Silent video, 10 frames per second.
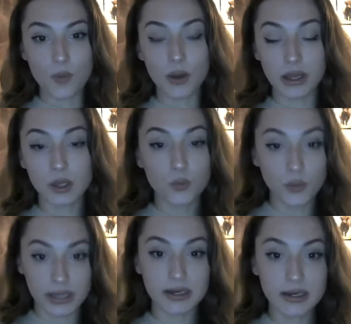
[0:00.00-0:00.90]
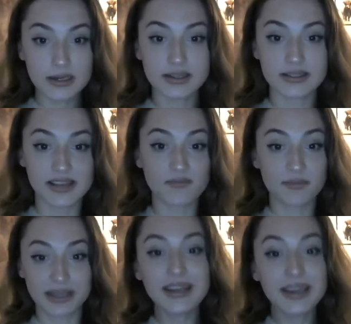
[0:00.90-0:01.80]
I waited, because I've
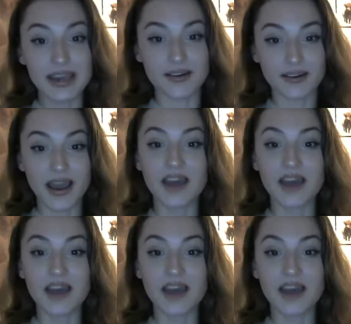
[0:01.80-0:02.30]
been here.